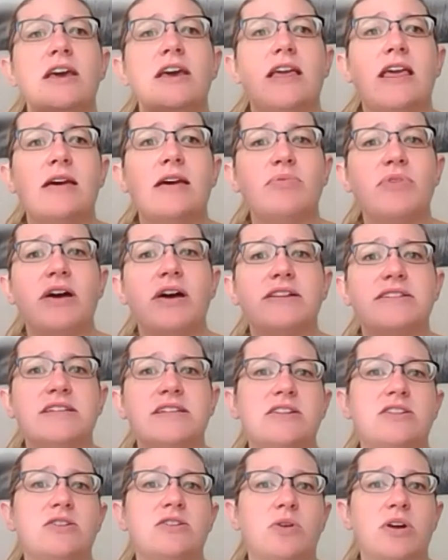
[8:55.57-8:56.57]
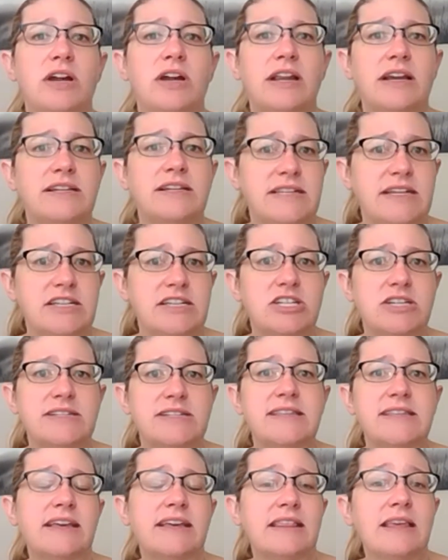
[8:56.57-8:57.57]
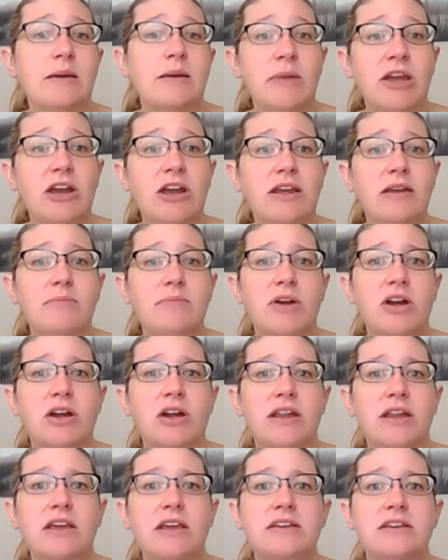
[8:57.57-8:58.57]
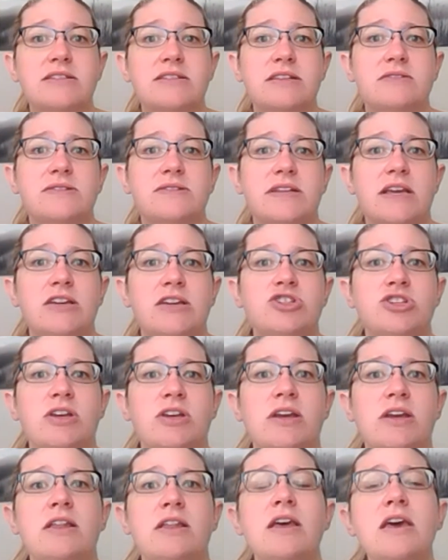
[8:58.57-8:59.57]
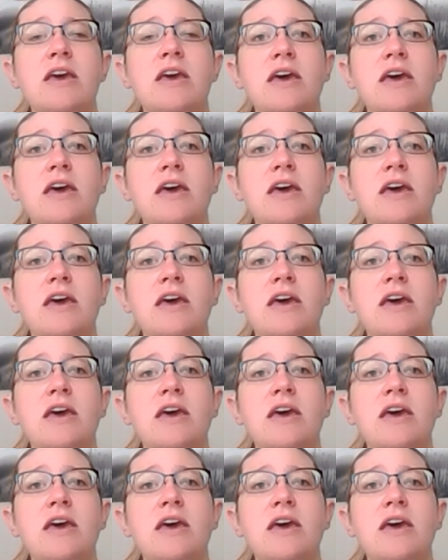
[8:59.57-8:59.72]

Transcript: Get plugged into organizations like the American Marketing Association.